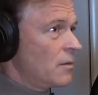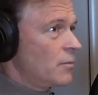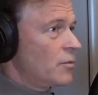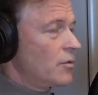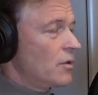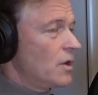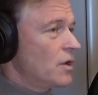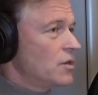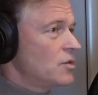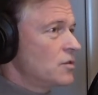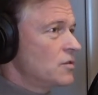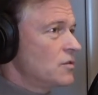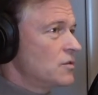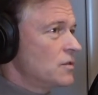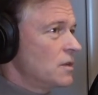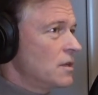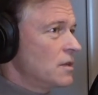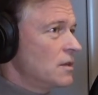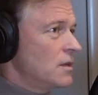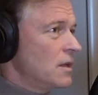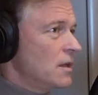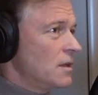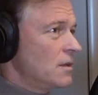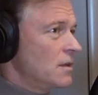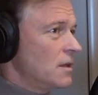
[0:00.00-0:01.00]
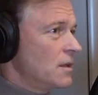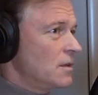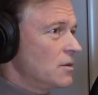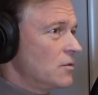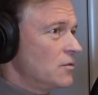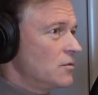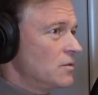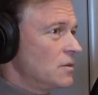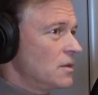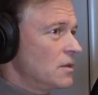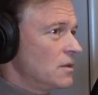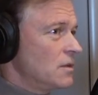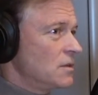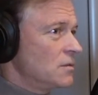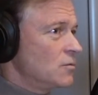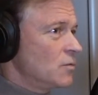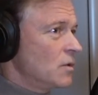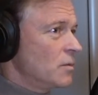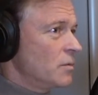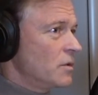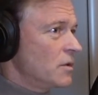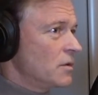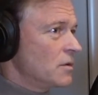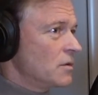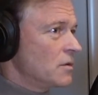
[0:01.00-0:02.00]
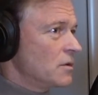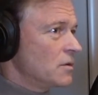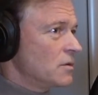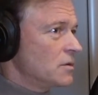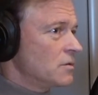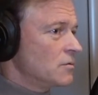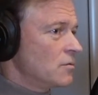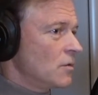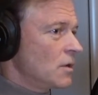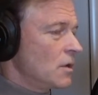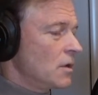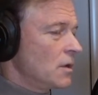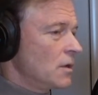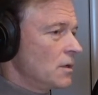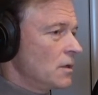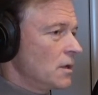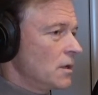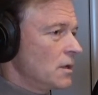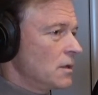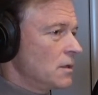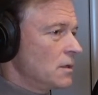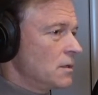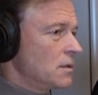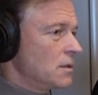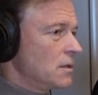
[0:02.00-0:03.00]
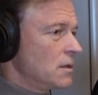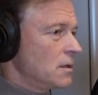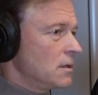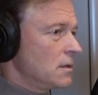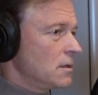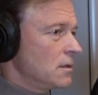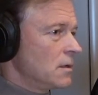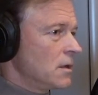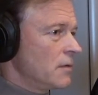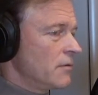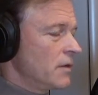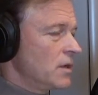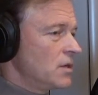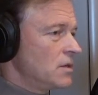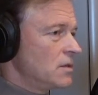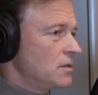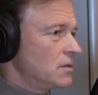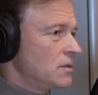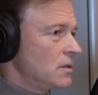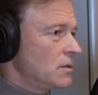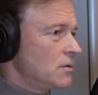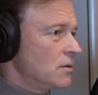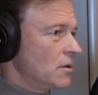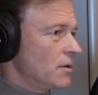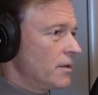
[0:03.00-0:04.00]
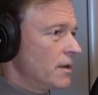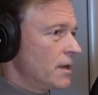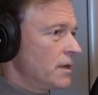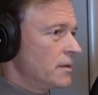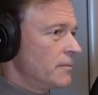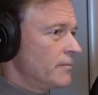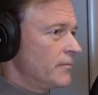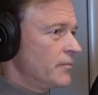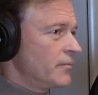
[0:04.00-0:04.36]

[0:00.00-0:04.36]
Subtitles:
productions, and then you see these women are strong and have agency and all that.